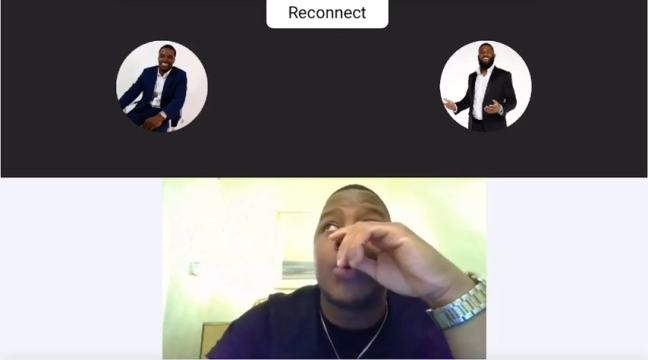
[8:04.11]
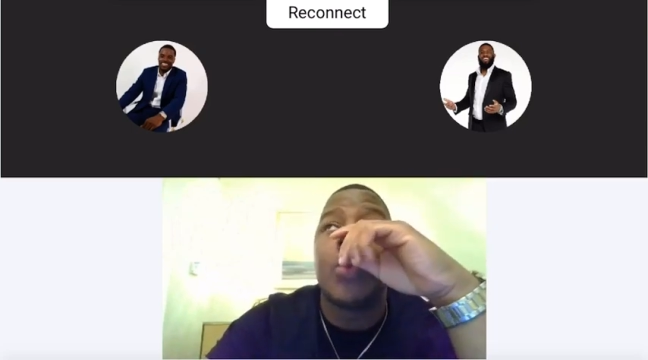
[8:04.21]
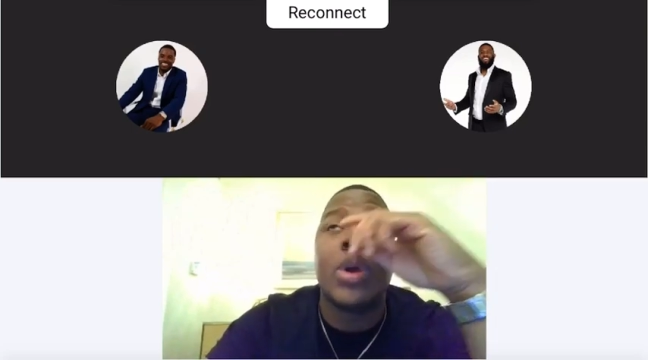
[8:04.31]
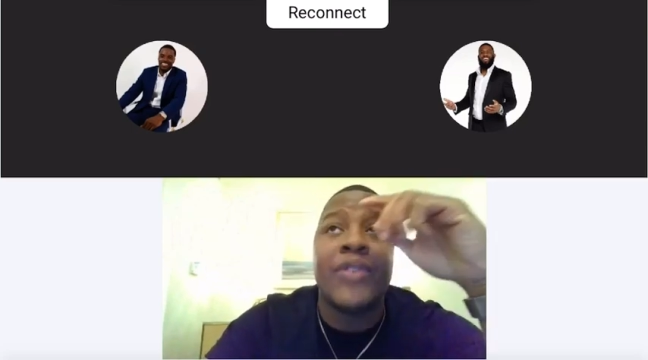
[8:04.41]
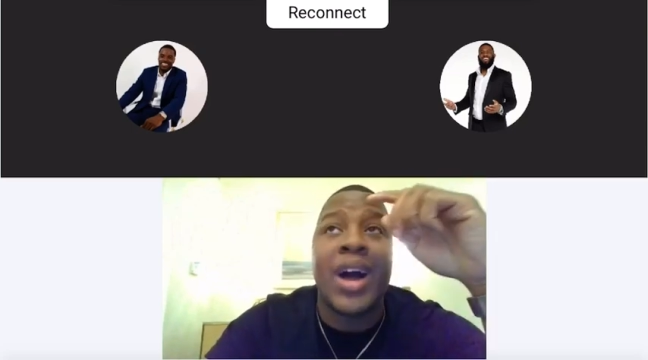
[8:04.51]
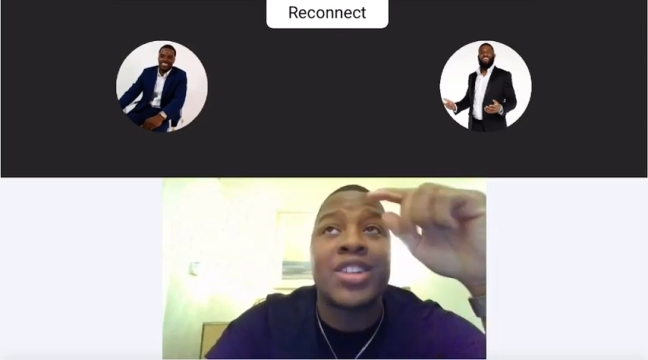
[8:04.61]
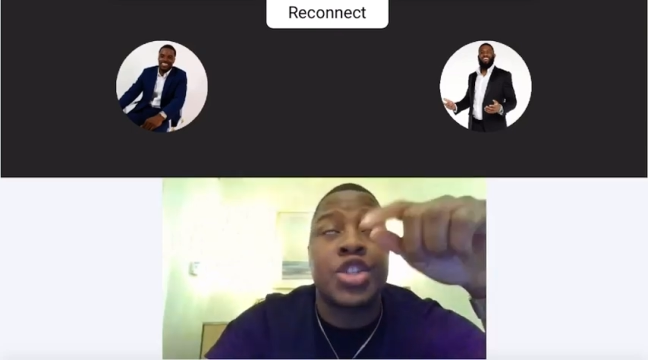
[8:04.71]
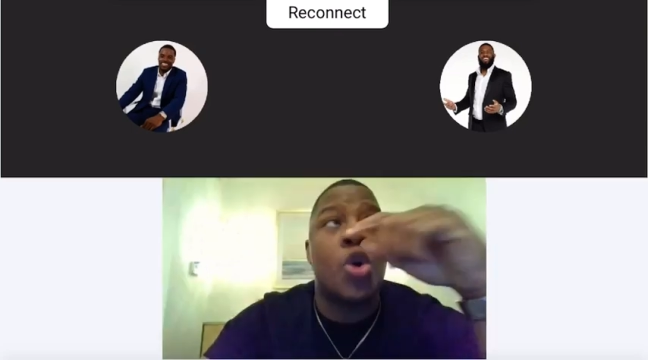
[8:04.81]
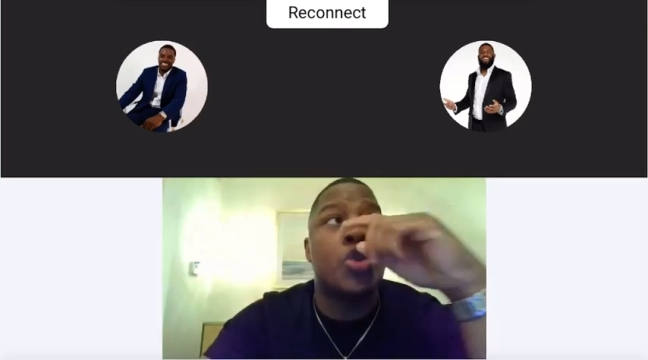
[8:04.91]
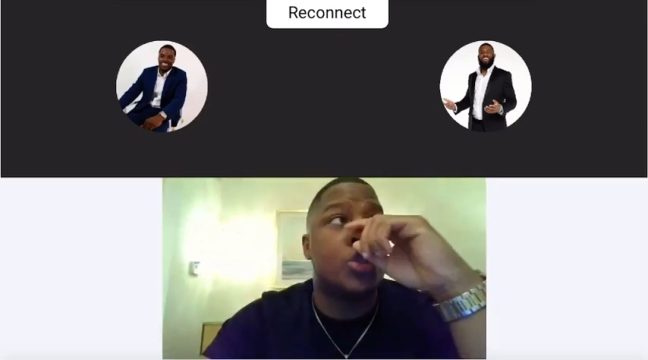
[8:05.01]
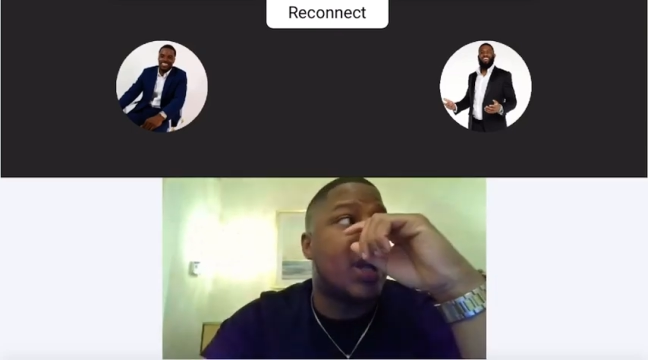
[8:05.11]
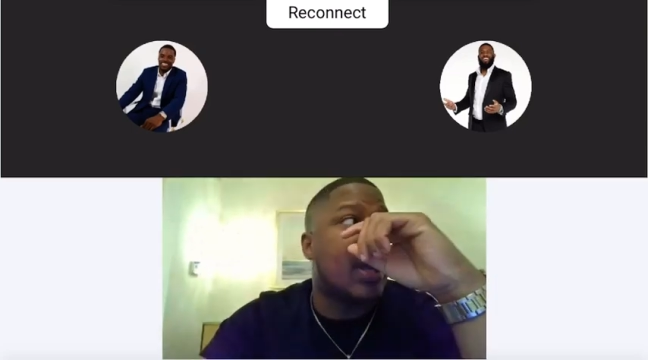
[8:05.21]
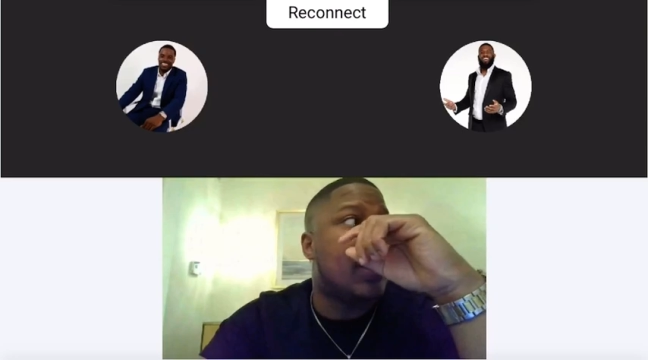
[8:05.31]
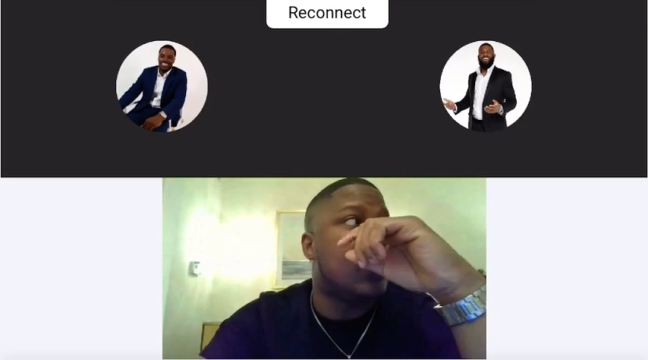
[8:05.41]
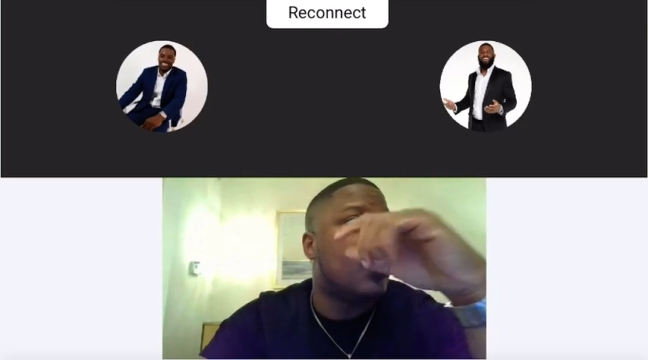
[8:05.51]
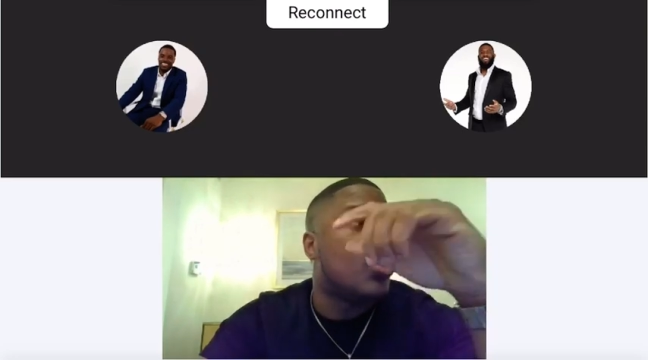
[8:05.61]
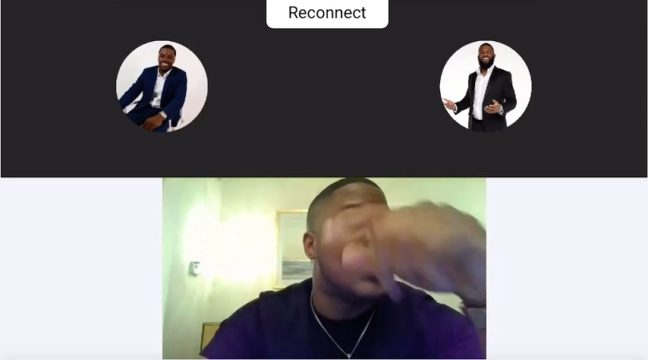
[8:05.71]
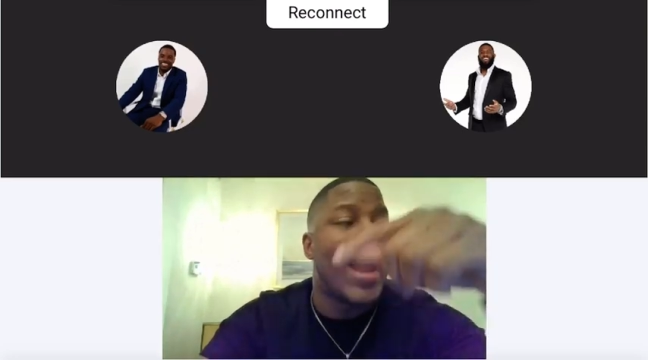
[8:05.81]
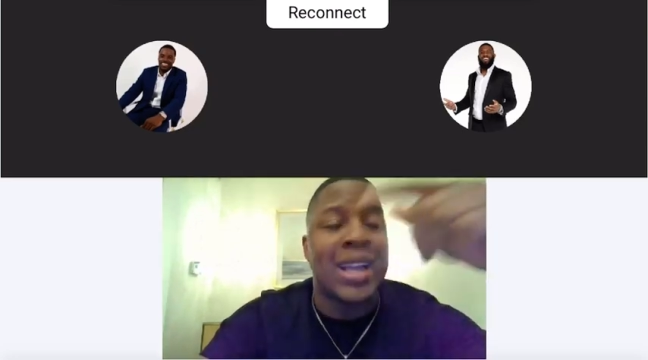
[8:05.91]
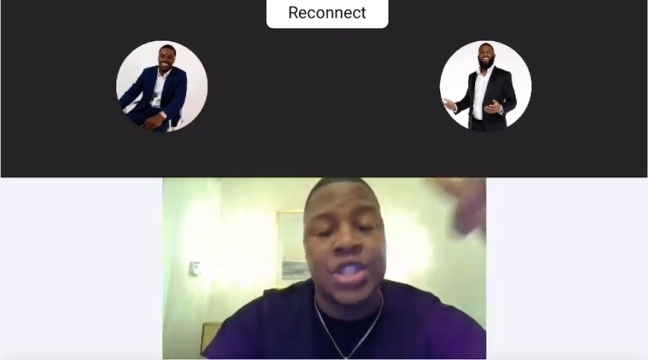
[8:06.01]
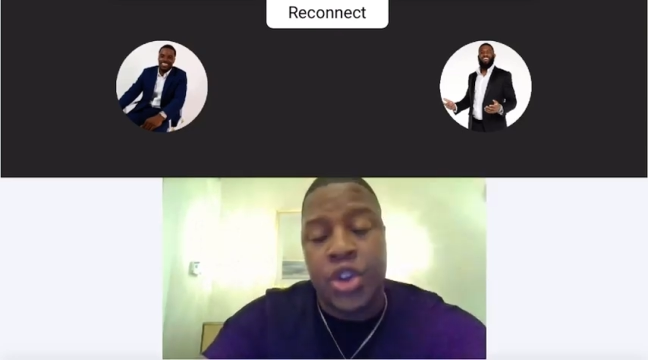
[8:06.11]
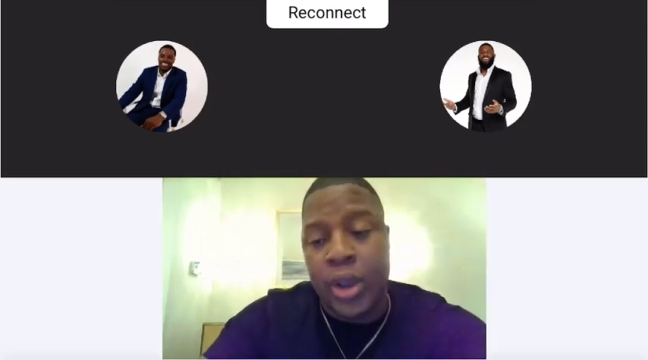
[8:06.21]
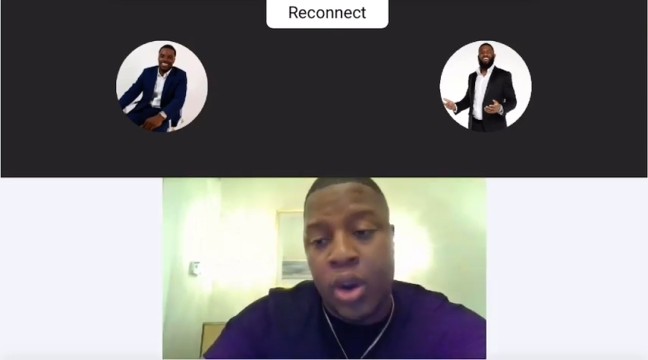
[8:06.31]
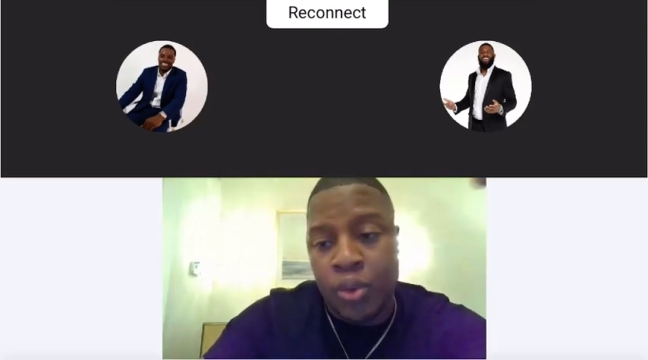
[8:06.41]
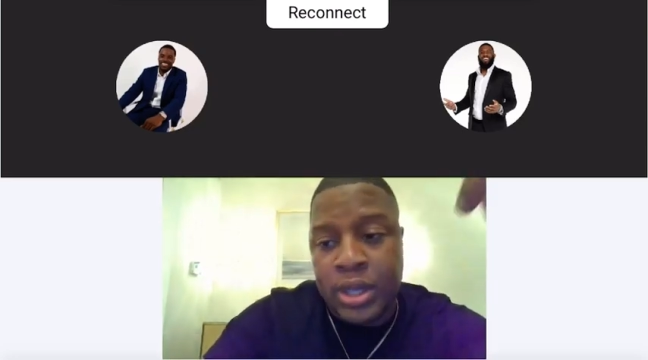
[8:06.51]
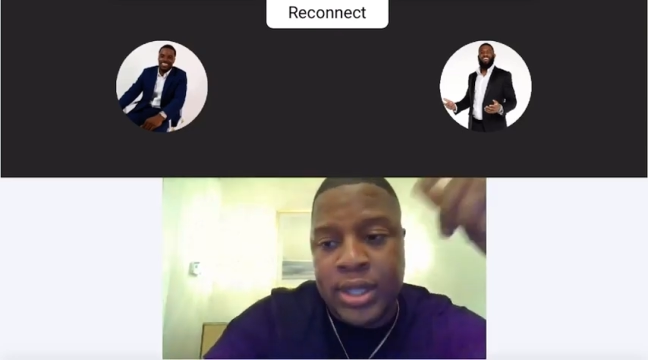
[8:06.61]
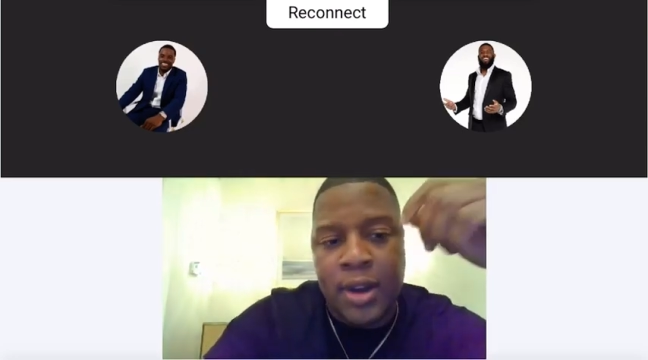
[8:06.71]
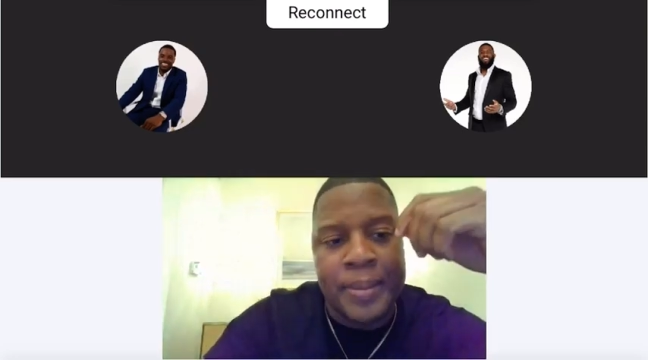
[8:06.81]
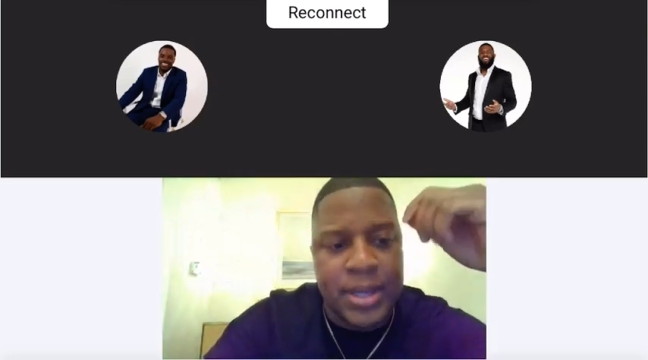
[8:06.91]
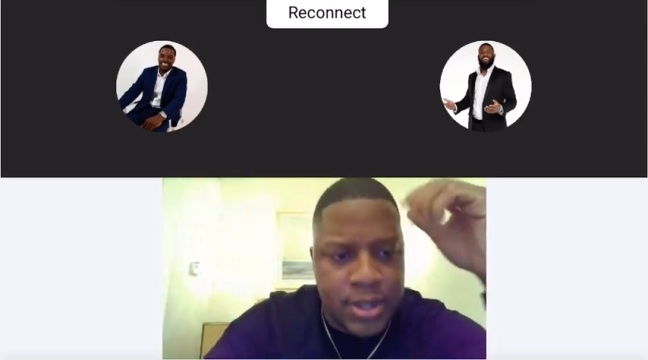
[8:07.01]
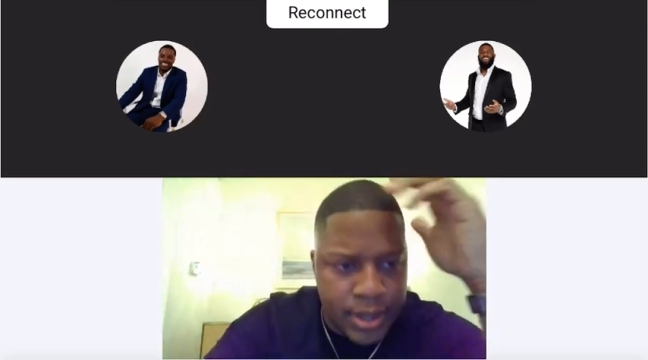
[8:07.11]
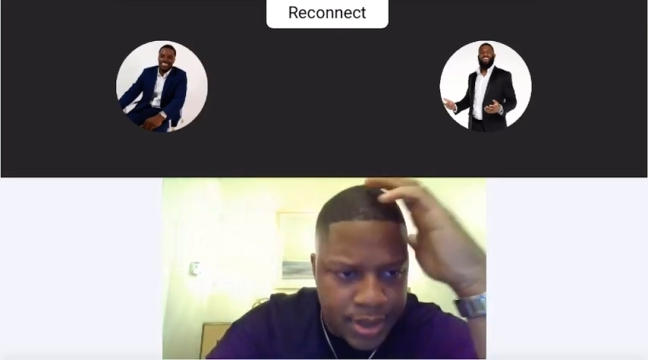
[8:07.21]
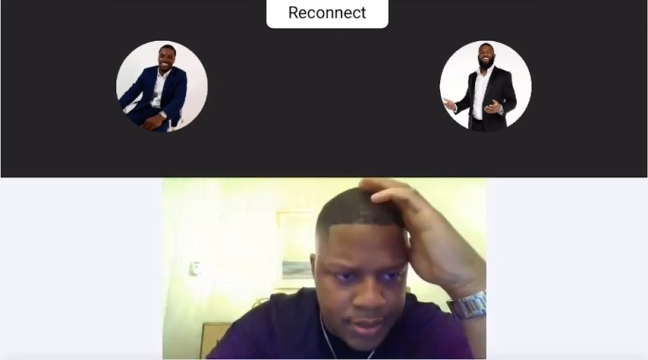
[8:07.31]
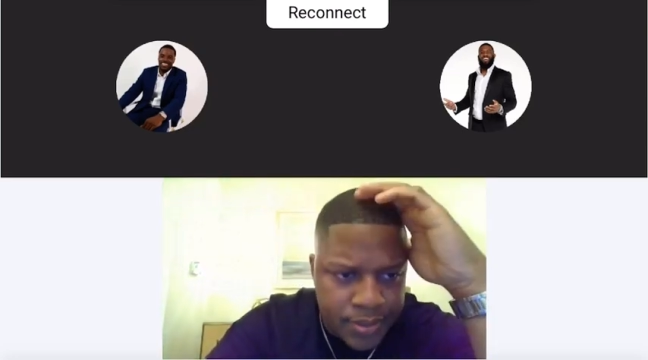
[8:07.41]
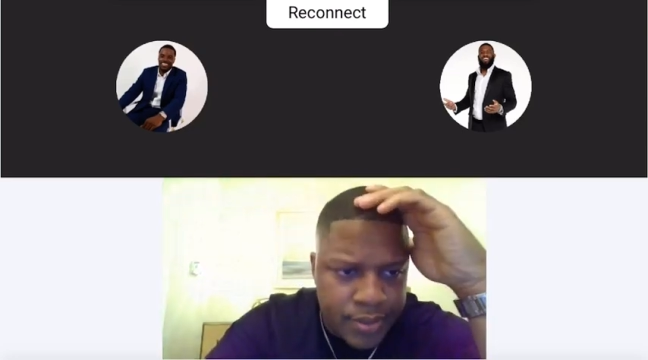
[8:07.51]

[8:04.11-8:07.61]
what if I told you that you could actually create a retail business?